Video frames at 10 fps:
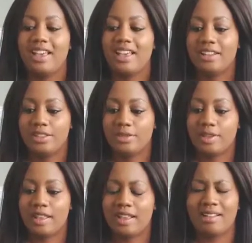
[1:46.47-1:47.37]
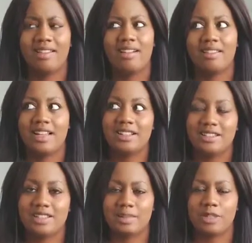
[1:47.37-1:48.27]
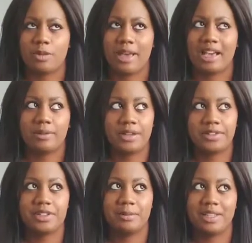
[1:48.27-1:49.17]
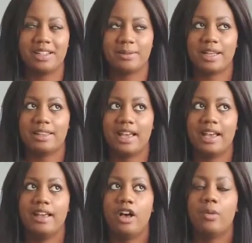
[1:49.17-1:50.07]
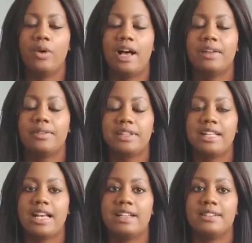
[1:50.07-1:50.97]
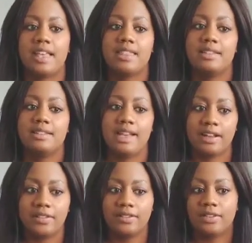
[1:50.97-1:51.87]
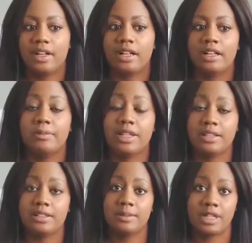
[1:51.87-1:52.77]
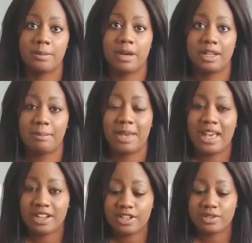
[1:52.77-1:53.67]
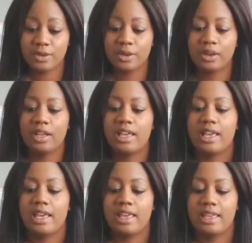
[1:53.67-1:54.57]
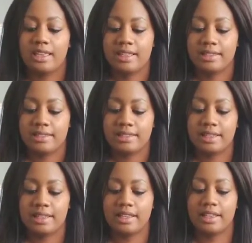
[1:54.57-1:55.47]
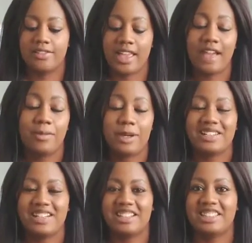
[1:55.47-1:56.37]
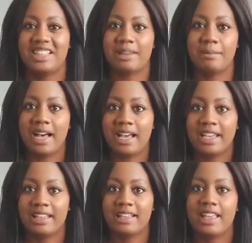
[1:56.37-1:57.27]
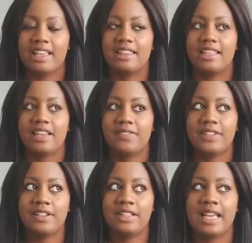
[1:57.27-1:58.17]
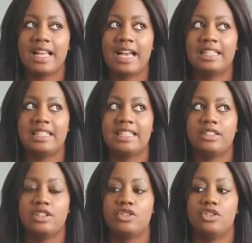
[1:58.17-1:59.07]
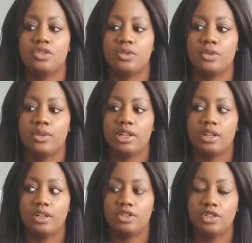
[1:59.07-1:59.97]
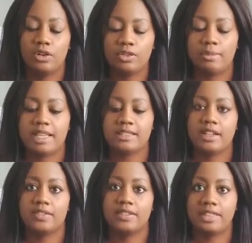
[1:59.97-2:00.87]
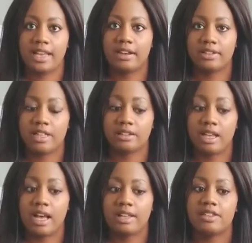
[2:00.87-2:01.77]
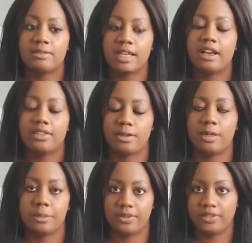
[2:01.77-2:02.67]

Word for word: And you would think, huh, that doesn't seem so bad. Why would you complain about that? Well, I realize the downfall of putting someone up on a pedestal is if they have a personality like mine, then I feel like I need to tone myself down a lot to make other people